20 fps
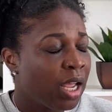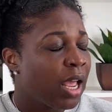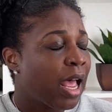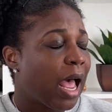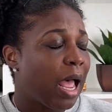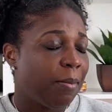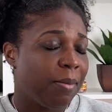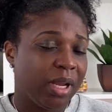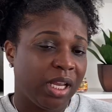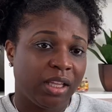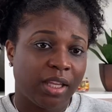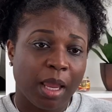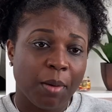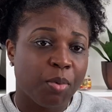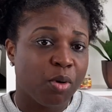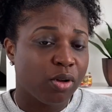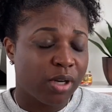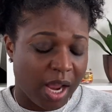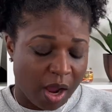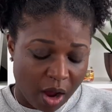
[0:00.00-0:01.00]
I mean, they
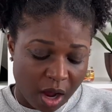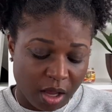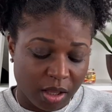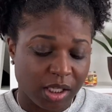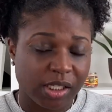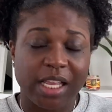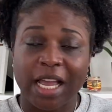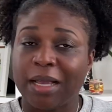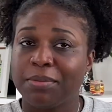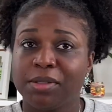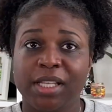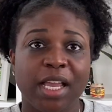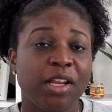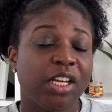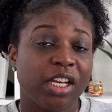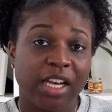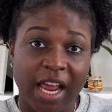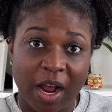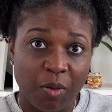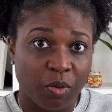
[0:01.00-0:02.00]
pulled out all the stops. They did
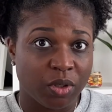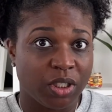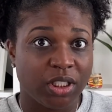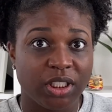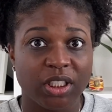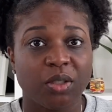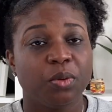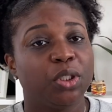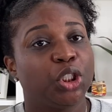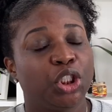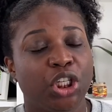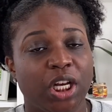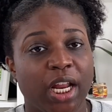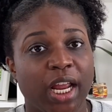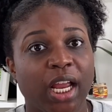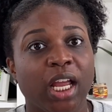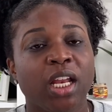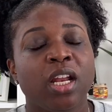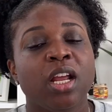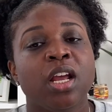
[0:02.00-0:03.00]
not want to deal with
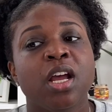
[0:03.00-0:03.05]
Shanann.